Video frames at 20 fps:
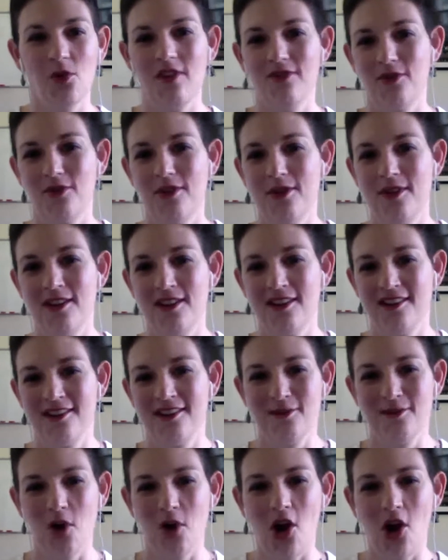or every
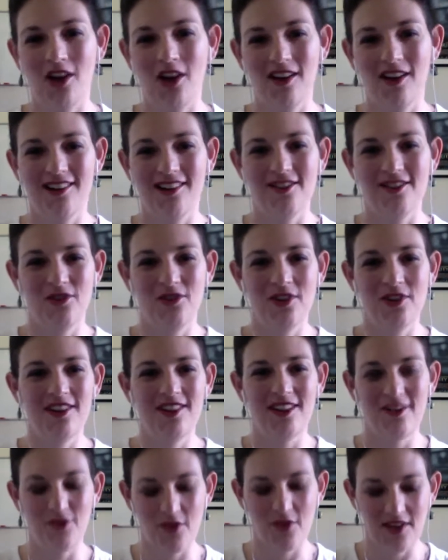blog, and
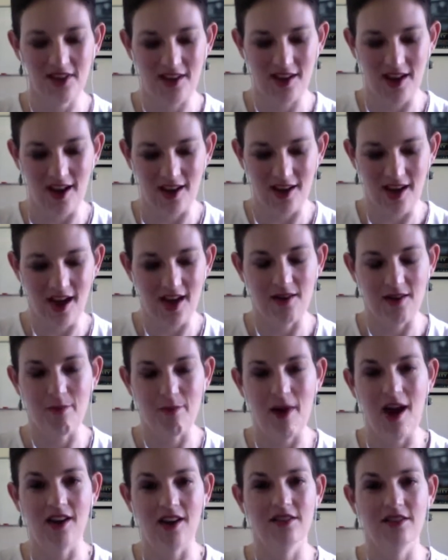read everything I can
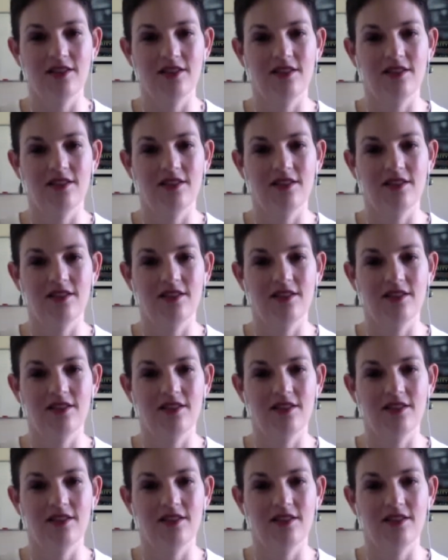about